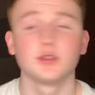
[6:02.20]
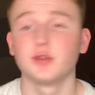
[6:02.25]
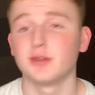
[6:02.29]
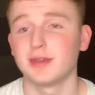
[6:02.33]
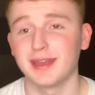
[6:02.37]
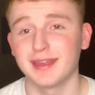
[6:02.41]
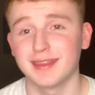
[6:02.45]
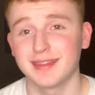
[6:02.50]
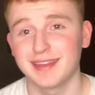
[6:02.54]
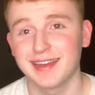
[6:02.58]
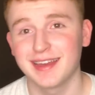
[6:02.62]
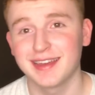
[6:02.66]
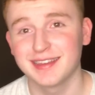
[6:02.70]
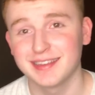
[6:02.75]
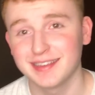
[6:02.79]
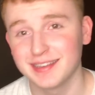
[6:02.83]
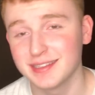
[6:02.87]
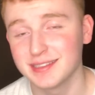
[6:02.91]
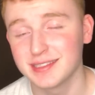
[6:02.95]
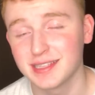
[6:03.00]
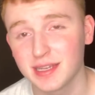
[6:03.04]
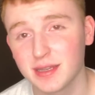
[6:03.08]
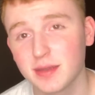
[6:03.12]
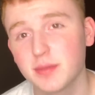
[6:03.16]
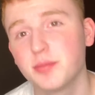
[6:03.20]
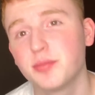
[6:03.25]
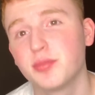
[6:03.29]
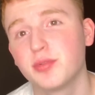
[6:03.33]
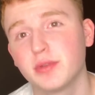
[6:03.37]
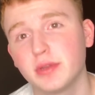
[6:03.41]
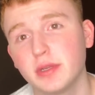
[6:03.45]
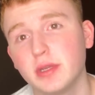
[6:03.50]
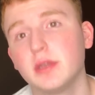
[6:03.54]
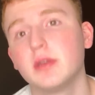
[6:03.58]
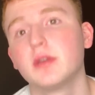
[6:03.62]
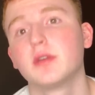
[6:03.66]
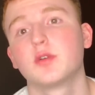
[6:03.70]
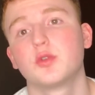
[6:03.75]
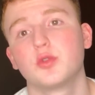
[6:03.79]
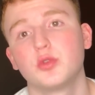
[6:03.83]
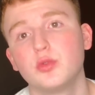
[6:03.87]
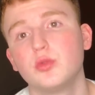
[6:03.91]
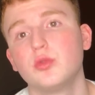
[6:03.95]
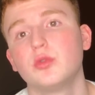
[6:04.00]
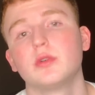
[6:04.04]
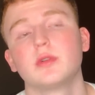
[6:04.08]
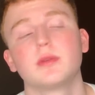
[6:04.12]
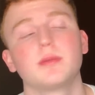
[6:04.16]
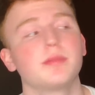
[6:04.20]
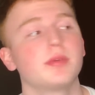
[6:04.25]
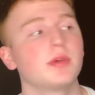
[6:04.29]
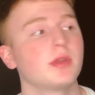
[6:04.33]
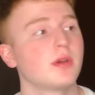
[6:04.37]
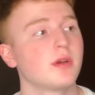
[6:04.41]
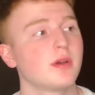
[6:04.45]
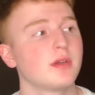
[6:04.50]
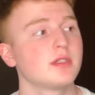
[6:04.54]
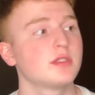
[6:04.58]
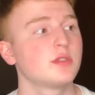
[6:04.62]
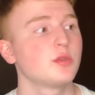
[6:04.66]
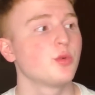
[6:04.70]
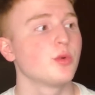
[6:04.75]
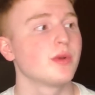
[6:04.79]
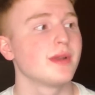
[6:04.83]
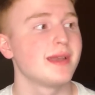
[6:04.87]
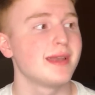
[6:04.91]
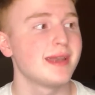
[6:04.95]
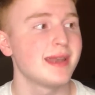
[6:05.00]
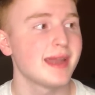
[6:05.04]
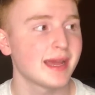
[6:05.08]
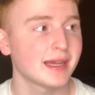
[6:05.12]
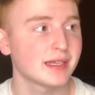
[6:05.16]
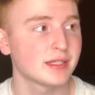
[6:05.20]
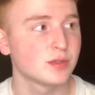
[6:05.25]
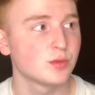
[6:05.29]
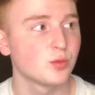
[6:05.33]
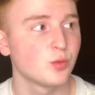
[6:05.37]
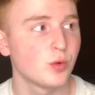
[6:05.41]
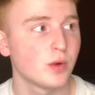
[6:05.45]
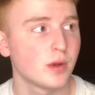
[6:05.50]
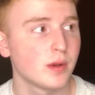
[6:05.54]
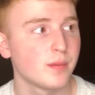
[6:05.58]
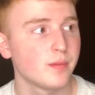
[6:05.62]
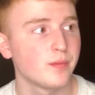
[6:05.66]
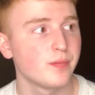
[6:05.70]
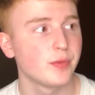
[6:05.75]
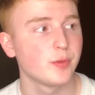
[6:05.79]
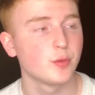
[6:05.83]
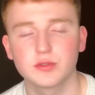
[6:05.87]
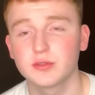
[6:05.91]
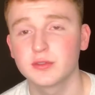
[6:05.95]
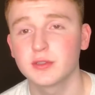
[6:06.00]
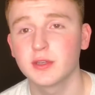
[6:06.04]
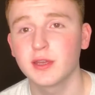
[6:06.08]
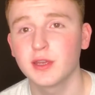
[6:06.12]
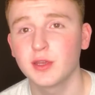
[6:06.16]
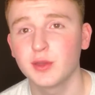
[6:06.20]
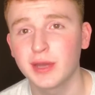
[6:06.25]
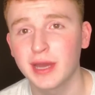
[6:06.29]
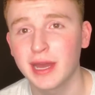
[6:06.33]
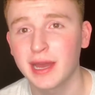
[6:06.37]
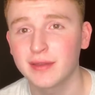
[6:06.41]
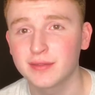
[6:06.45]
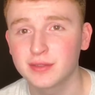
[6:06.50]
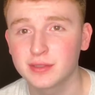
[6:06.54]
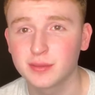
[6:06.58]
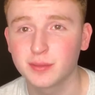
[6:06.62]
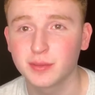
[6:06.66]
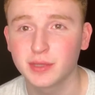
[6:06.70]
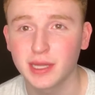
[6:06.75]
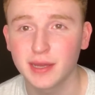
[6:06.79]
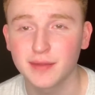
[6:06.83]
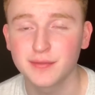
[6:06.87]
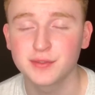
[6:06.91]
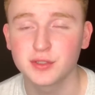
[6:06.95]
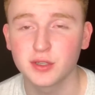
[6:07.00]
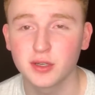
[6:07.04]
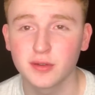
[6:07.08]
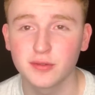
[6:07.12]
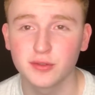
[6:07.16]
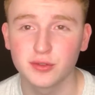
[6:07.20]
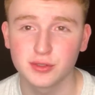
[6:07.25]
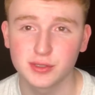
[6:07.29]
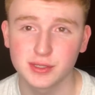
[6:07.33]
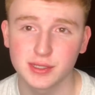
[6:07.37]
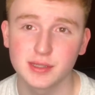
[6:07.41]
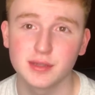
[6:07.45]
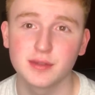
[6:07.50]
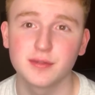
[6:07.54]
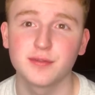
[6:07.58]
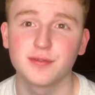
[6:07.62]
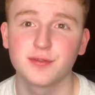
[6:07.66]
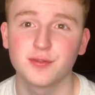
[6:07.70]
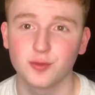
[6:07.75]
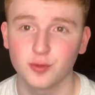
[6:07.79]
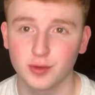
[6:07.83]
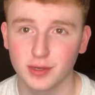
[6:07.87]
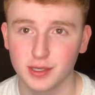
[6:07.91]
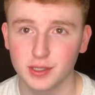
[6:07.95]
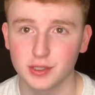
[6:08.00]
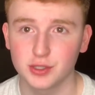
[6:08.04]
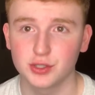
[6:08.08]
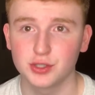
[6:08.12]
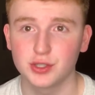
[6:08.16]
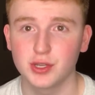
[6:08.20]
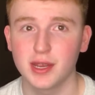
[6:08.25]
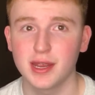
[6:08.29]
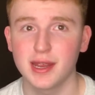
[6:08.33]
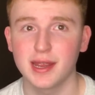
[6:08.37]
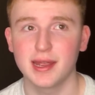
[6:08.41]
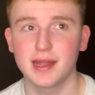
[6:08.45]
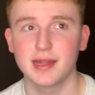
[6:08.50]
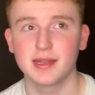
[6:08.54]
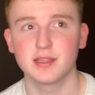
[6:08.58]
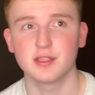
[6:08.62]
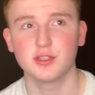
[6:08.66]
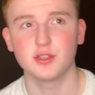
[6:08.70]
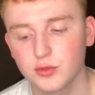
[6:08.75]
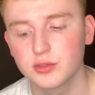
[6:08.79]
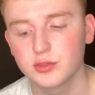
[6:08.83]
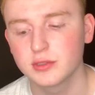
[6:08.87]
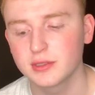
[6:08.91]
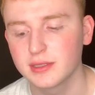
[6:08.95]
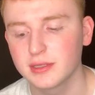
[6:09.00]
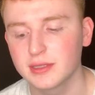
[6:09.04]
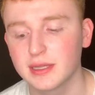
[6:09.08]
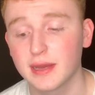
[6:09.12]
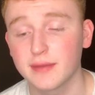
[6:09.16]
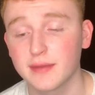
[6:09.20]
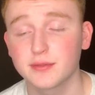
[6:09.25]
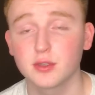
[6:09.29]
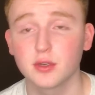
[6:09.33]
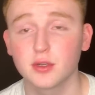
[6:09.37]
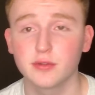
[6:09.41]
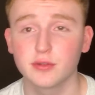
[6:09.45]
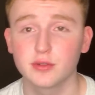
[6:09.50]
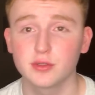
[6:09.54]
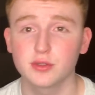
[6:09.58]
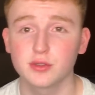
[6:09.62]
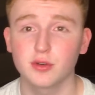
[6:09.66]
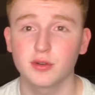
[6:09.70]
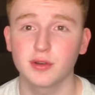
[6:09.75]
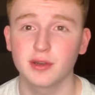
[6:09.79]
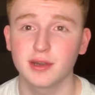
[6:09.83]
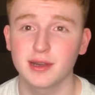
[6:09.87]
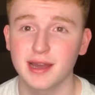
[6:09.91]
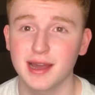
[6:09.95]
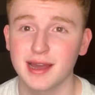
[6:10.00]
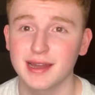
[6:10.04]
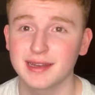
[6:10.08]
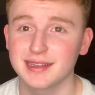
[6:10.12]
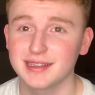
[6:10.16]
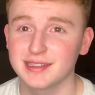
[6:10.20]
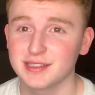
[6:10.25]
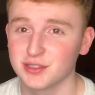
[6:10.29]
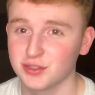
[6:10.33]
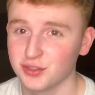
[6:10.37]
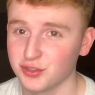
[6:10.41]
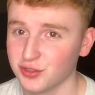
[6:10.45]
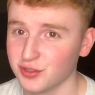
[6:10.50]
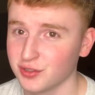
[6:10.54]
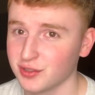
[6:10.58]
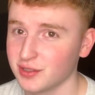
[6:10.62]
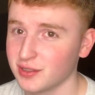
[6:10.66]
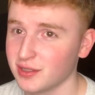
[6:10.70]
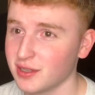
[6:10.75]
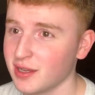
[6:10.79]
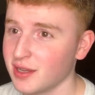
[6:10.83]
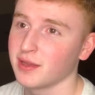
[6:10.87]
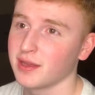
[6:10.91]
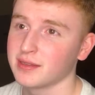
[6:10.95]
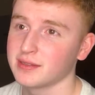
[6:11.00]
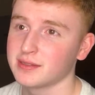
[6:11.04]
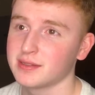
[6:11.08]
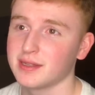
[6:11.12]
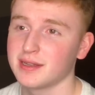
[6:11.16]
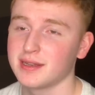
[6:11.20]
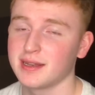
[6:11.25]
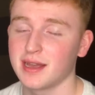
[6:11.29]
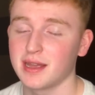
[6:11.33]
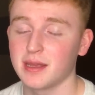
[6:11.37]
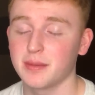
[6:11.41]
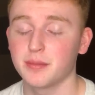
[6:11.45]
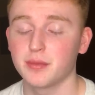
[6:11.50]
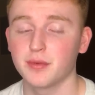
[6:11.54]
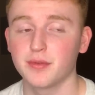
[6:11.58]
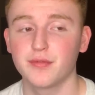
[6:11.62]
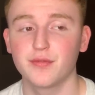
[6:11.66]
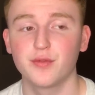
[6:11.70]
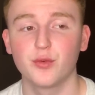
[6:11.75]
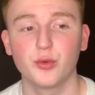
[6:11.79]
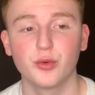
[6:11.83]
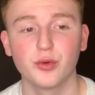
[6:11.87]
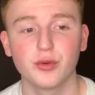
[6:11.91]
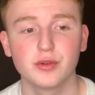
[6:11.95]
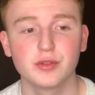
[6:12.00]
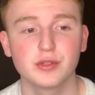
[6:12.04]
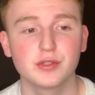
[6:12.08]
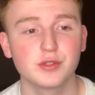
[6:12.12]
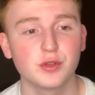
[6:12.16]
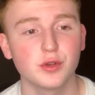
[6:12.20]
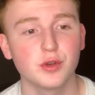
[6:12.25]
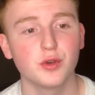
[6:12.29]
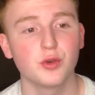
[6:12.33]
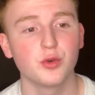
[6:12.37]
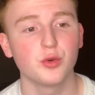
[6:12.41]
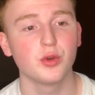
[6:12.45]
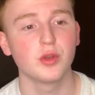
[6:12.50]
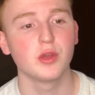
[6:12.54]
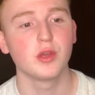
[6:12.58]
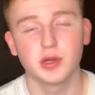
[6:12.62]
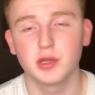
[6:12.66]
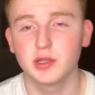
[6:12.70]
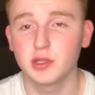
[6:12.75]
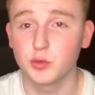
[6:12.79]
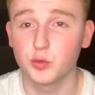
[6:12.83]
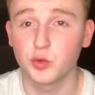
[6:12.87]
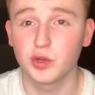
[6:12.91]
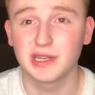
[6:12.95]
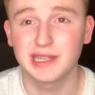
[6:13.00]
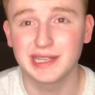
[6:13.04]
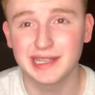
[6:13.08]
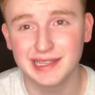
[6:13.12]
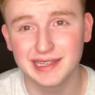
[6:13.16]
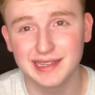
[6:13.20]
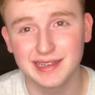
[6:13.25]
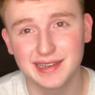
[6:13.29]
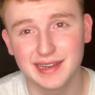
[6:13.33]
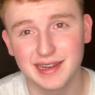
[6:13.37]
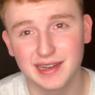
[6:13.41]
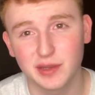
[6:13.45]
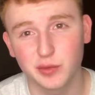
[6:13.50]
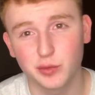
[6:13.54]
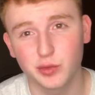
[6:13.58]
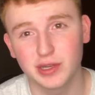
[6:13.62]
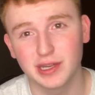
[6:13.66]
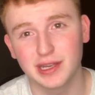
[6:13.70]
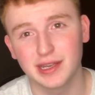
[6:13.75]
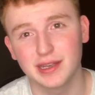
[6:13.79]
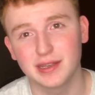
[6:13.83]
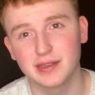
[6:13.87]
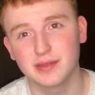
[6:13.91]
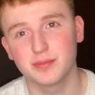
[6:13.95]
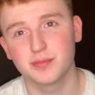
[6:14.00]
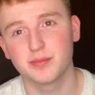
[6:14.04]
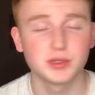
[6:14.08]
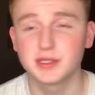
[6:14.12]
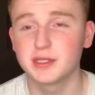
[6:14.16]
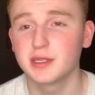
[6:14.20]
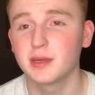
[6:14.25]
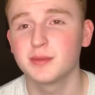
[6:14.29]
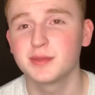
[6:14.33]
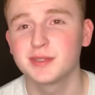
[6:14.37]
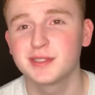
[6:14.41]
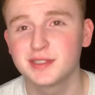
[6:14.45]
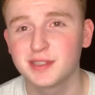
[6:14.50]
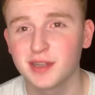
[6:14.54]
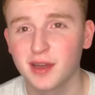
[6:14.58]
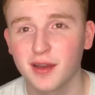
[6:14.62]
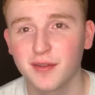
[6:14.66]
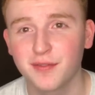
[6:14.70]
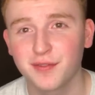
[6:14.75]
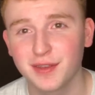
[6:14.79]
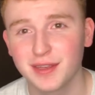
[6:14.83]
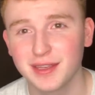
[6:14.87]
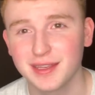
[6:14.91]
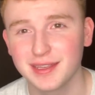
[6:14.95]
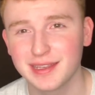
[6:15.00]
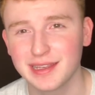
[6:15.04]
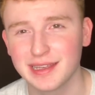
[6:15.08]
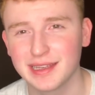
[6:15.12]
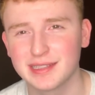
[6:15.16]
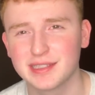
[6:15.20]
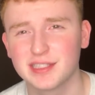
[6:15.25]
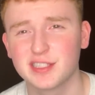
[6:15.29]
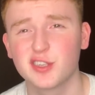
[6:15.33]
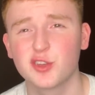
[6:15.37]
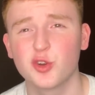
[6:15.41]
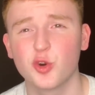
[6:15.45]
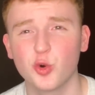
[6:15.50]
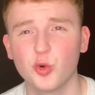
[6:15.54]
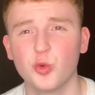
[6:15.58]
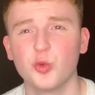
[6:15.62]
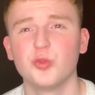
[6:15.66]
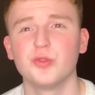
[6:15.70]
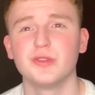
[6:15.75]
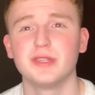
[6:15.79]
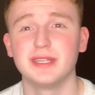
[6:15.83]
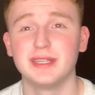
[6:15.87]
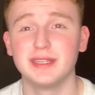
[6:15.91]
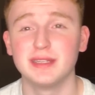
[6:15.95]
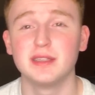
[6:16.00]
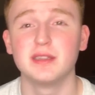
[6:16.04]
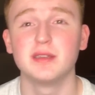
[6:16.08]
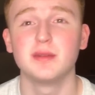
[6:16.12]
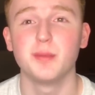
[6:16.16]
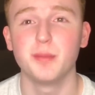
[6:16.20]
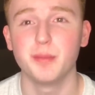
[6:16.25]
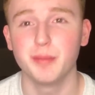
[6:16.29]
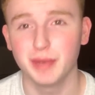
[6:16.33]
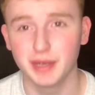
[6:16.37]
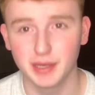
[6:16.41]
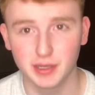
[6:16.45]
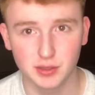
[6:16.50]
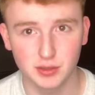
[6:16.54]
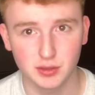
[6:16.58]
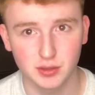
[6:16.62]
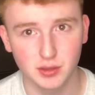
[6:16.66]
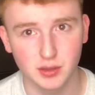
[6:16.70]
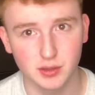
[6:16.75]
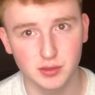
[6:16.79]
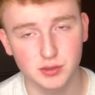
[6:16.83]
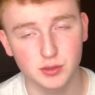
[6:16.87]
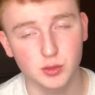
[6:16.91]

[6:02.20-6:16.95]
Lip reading: So yeah, that is a pretty cool one. But on to our next one. Say you have some leftovers in the fridge, and usually leftovers are not as good as the night before, so, but you want to eat it anyway. But some stuff, it gets cold in the middle.